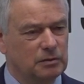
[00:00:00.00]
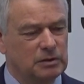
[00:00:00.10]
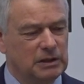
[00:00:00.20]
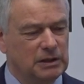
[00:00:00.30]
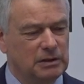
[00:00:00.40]

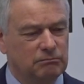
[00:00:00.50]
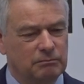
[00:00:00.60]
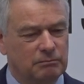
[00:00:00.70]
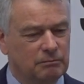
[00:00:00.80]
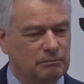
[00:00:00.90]
the
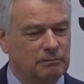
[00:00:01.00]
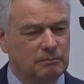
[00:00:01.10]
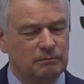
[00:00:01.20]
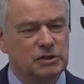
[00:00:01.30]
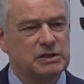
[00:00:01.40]

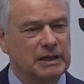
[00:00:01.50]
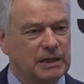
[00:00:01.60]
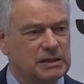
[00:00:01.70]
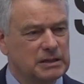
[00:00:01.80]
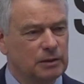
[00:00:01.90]

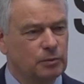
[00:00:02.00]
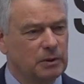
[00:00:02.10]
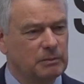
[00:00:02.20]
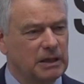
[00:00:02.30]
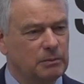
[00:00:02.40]
mistakes that
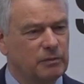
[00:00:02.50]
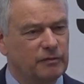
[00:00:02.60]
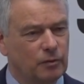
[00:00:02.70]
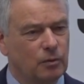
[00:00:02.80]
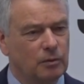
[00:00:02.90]
were made
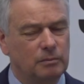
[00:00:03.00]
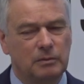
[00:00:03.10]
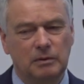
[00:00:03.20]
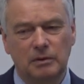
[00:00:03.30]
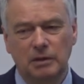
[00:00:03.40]
before,
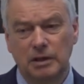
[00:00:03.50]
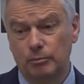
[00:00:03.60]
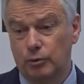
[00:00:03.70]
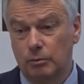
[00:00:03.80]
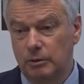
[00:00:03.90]
and
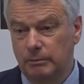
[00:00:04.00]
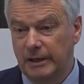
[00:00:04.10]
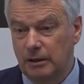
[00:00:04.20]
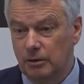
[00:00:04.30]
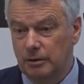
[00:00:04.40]
probably
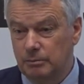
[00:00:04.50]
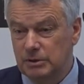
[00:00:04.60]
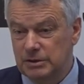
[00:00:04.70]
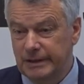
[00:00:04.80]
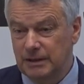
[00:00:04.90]
make other
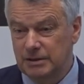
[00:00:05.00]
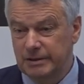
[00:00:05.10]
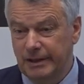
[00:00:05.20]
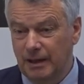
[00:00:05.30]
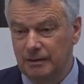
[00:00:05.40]
mistakes
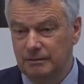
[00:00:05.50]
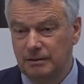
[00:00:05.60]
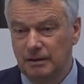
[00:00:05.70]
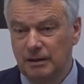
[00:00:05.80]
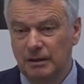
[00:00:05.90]
again,
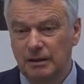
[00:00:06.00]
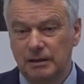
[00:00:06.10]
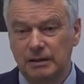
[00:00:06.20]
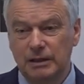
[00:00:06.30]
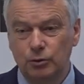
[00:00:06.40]

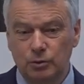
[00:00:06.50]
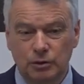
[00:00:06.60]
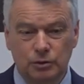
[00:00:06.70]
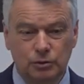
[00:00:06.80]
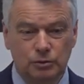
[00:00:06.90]
in
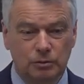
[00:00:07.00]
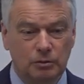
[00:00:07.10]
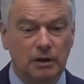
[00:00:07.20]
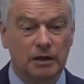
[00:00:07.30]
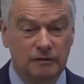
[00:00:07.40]
order
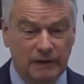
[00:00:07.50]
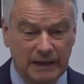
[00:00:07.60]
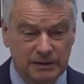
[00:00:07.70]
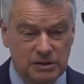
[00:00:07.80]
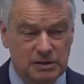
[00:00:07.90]
to
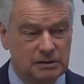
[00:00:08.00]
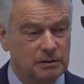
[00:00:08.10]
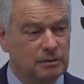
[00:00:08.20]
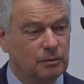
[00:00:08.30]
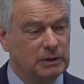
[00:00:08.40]
advance
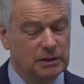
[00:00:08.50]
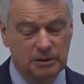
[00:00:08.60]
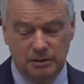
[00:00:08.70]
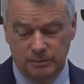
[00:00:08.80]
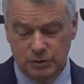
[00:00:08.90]
when
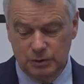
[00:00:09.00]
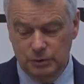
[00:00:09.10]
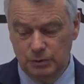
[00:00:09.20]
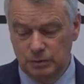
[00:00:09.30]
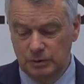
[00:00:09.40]
it comes
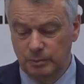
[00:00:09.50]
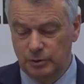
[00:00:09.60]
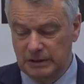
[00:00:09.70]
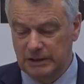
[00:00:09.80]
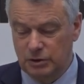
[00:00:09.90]
to the
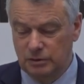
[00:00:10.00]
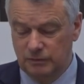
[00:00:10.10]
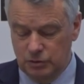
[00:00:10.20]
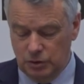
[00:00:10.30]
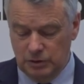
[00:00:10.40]
protection
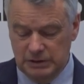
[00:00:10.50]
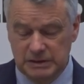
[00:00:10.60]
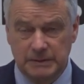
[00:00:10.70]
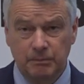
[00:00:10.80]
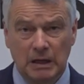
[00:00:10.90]
of
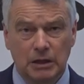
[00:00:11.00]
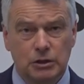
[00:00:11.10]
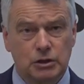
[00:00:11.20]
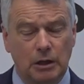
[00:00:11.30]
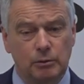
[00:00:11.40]
journalists.
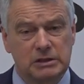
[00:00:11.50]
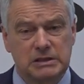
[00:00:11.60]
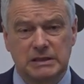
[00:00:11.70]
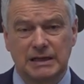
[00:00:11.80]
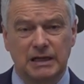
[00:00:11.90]
So I
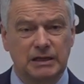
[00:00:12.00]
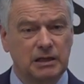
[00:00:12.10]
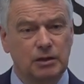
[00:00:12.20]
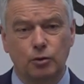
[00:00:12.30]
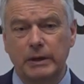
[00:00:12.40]
will
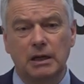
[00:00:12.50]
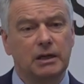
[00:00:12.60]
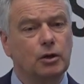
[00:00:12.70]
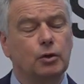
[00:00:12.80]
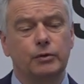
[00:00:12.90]

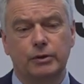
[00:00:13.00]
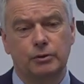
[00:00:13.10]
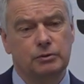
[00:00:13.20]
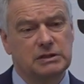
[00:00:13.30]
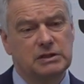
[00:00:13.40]
quickly go
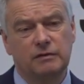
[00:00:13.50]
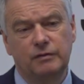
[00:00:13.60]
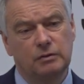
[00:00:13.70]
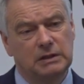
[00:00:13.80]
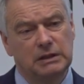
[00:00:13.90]
through this. If
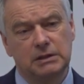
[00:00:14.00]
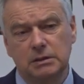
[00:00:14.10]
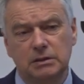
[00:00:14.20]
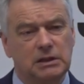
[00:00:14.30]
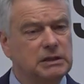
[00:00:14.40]
you need
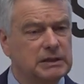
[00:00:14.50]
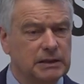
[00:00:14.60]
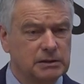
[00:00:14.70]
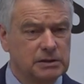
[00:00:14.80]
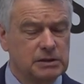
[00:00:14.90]

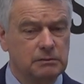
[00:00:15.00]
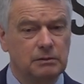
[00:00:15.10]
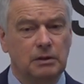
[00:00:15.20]
details,